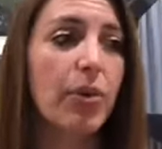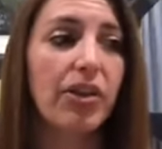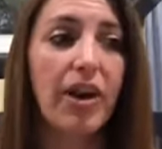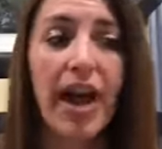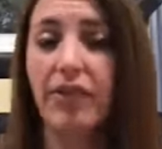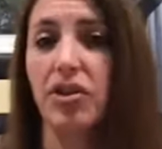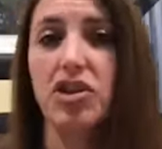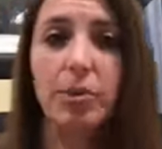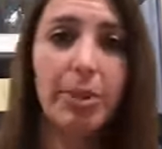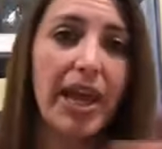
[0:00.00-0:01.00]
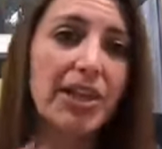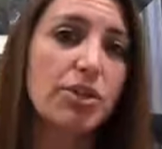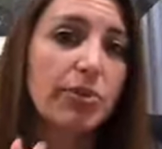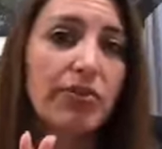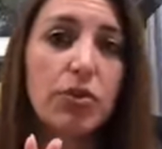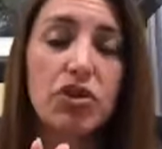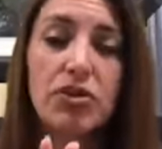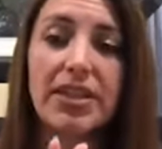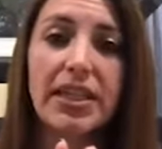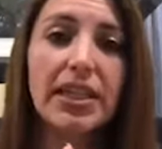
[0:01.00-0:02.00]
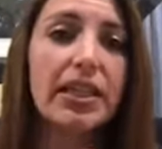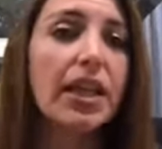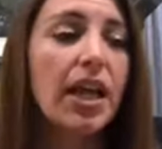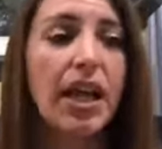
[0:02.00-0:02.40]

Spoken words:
whether I have to jump ahead to a future scene.